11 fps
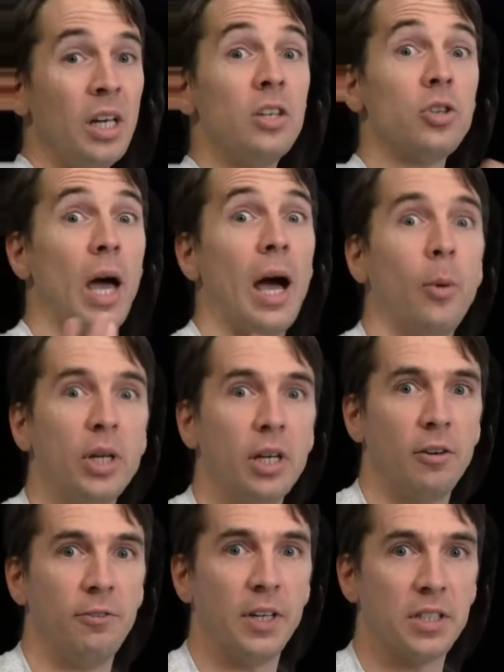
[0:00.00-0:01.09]
So how are we going to
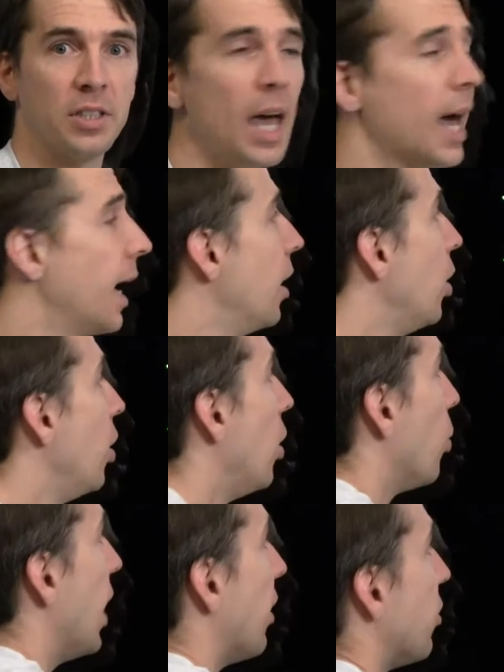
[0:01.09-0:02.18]
fix that?
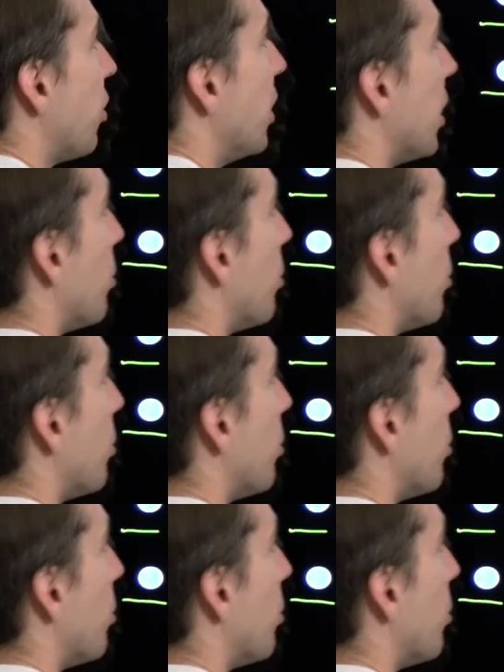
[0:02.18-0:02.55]
We have to think